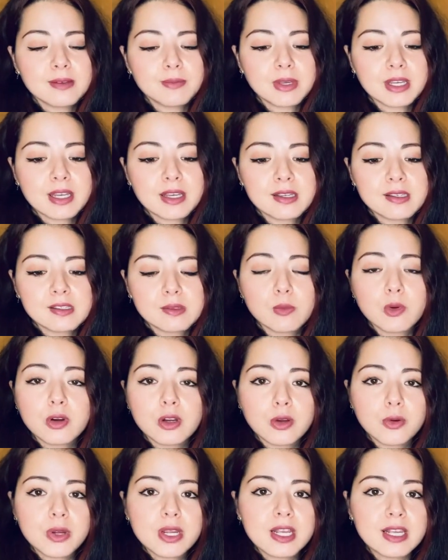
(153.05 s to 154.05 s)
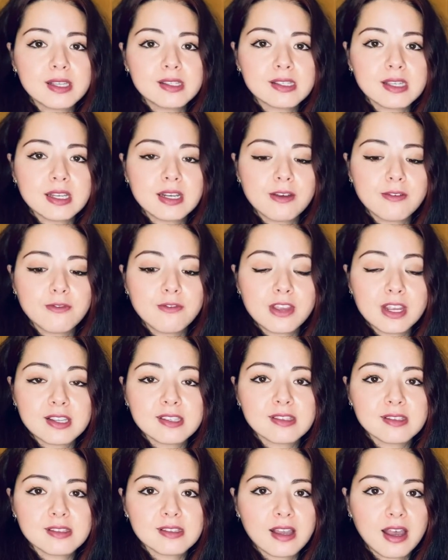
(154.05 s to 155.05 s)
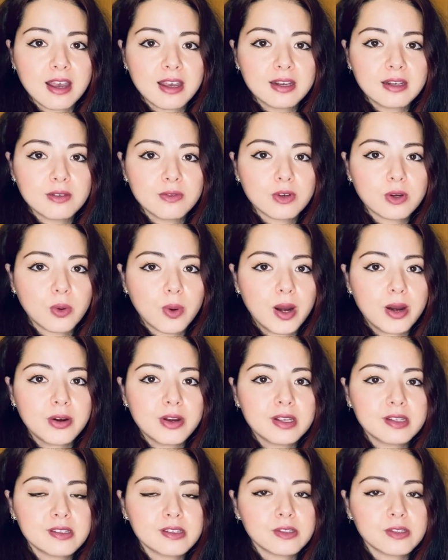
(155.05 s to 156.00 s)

because Mercury is in a fixed sign of Aquarius.